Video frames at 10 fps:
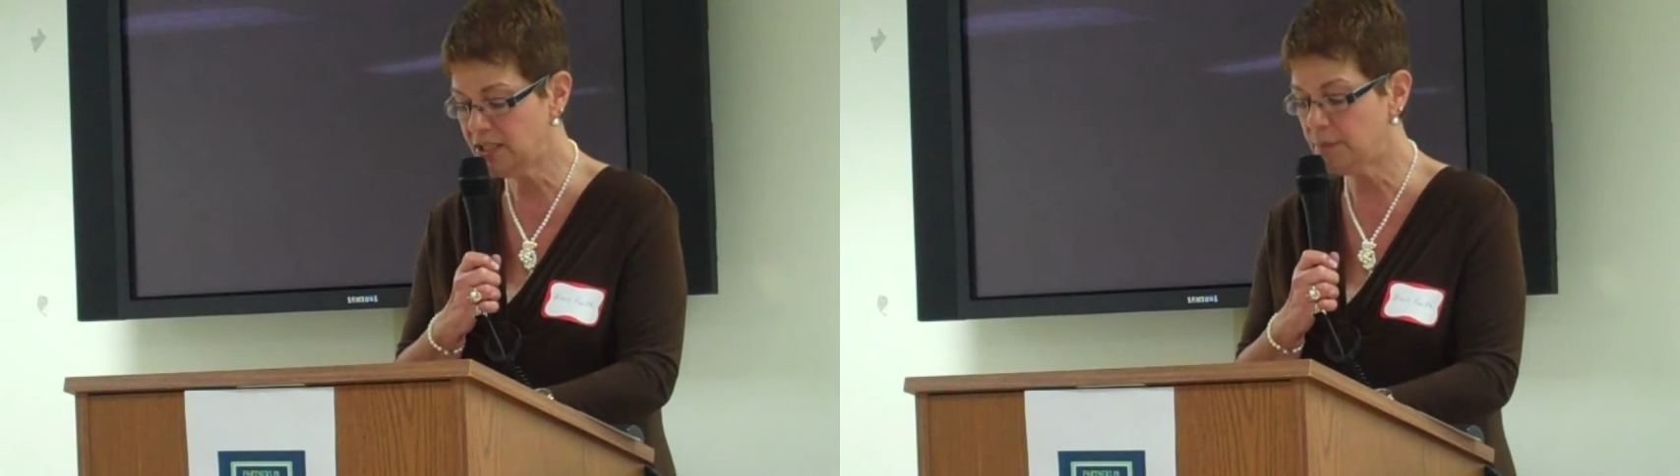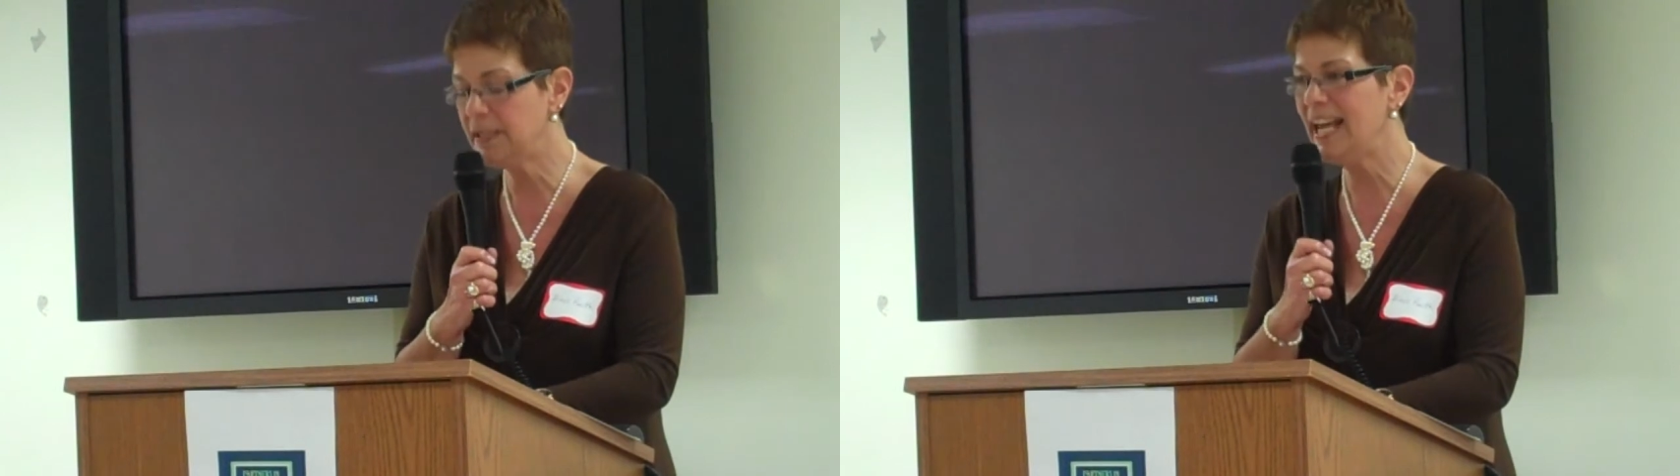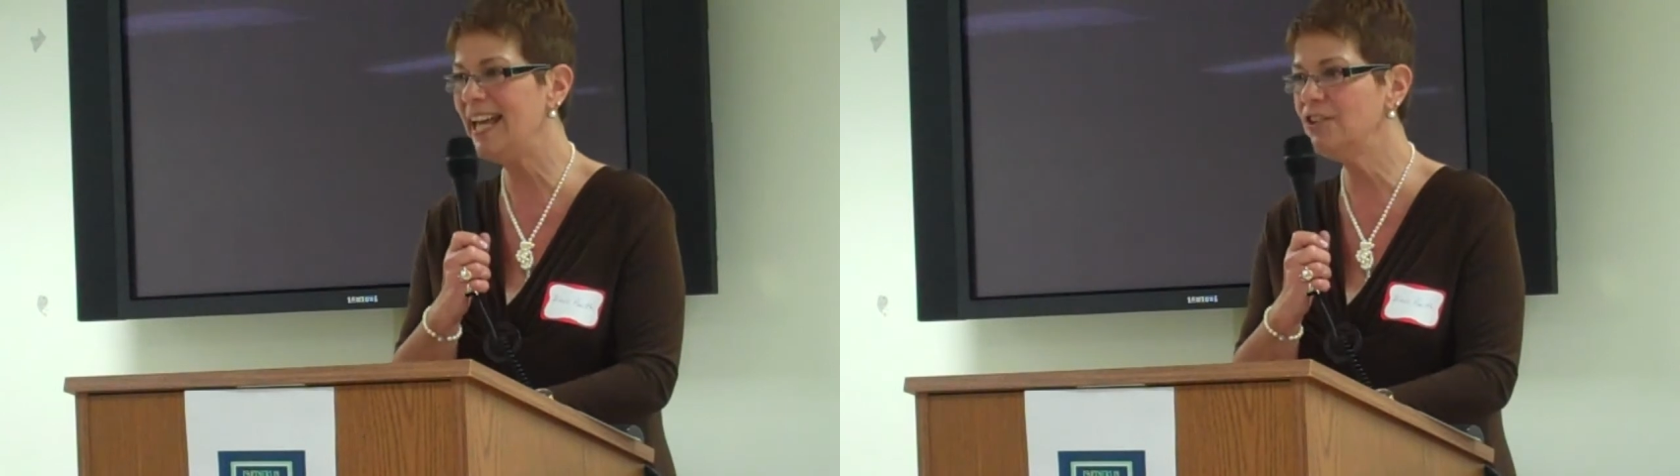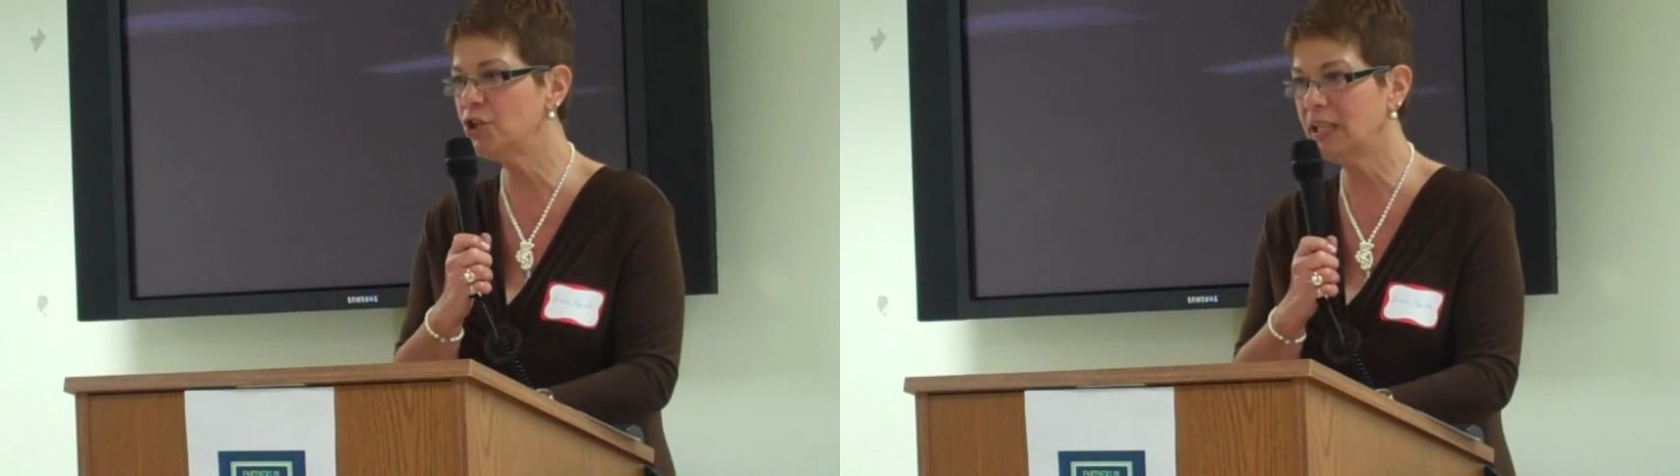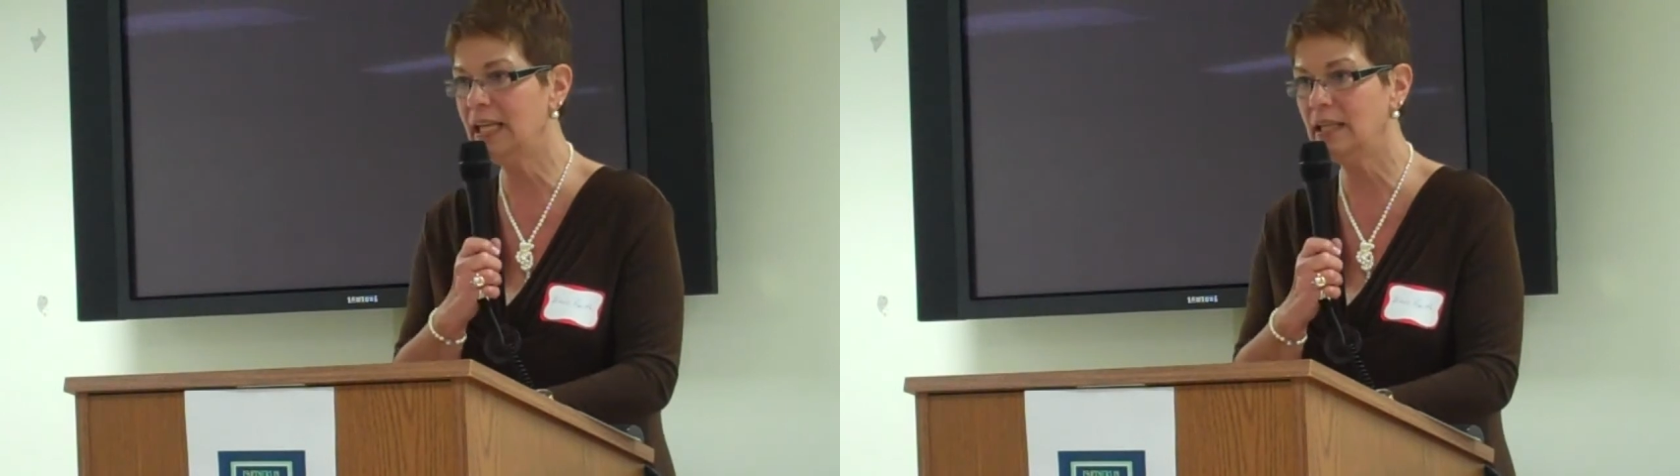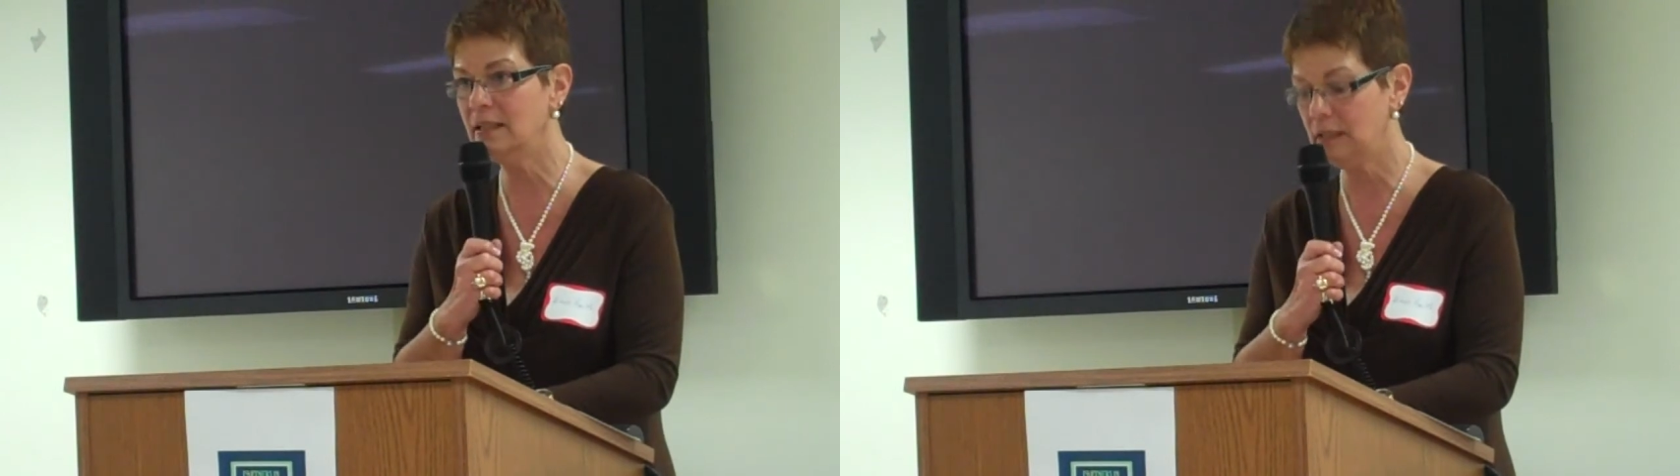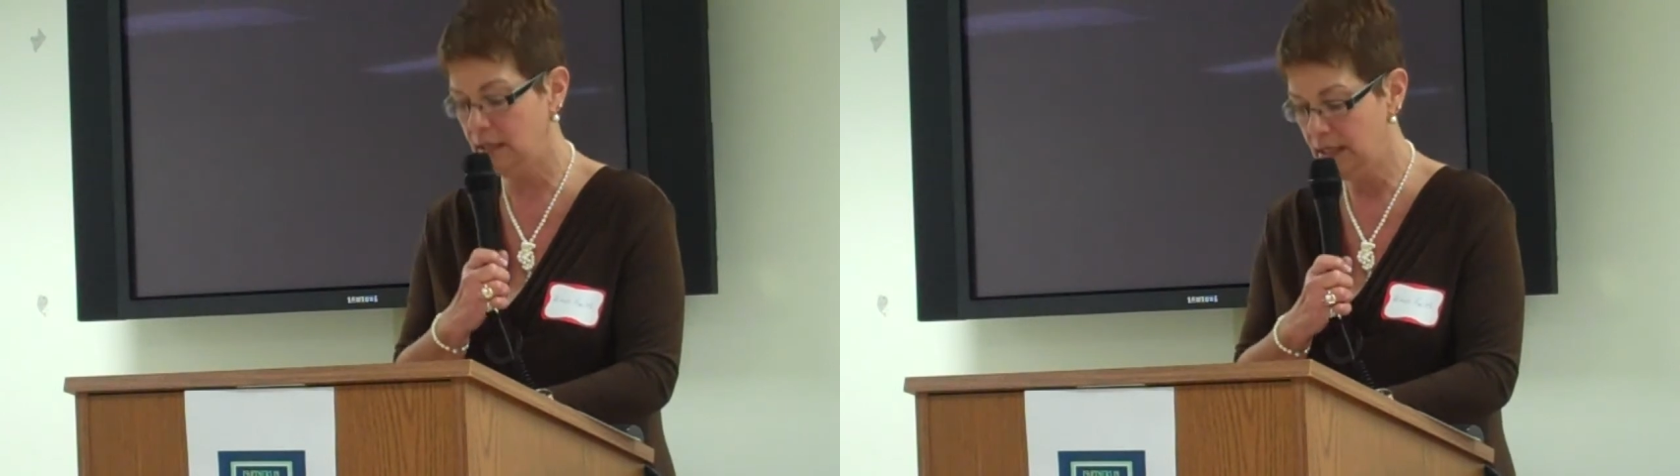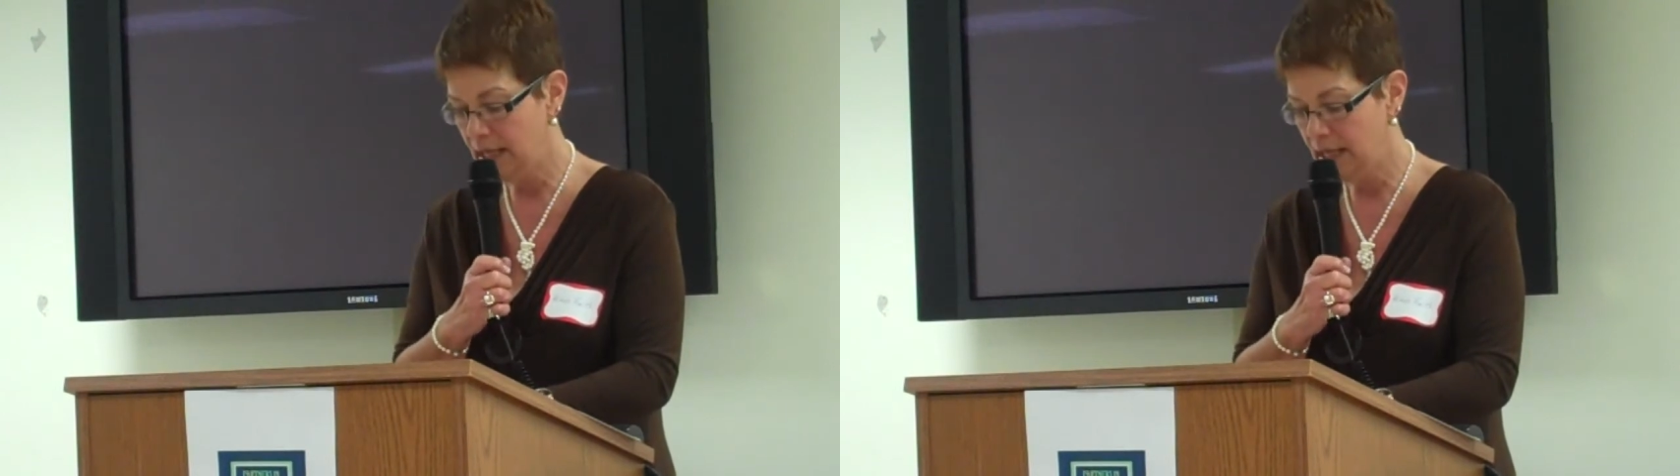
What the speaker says: need to be educated